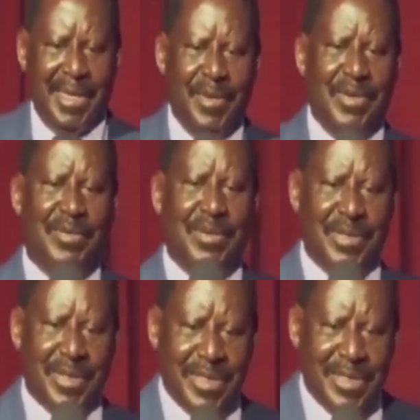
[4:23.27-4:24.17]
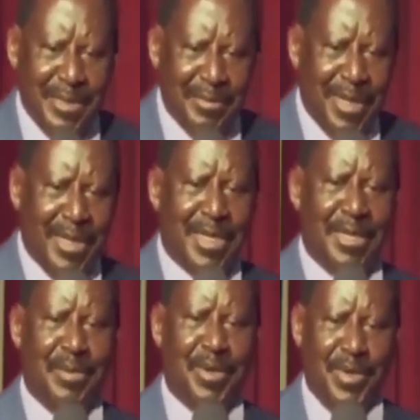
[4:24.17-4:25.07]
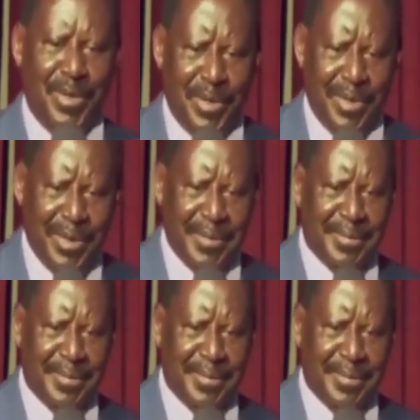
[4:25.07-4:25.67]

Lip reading: Now we have got Simba Kibogoyo.